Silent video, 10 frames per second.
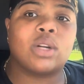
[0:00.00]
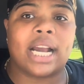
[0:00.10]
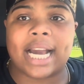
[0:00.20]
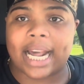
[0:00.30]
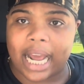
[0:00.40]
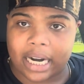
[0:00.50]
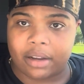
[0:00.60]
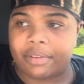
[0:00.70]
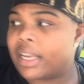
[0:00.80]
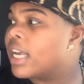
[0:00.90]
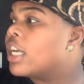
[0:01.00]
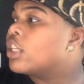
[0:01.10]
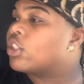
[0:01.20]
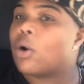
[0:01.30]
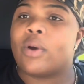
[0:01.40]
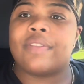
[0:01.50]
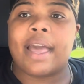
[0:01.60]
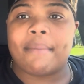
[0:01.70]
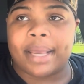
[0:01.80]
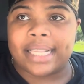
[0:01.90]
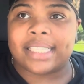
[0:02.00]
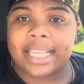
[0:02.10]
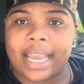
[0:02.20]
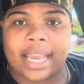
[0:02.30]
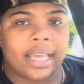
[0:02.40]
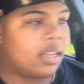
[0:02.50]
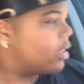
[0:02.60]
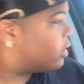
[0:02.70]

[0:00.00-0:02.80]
i got out of it so with that being said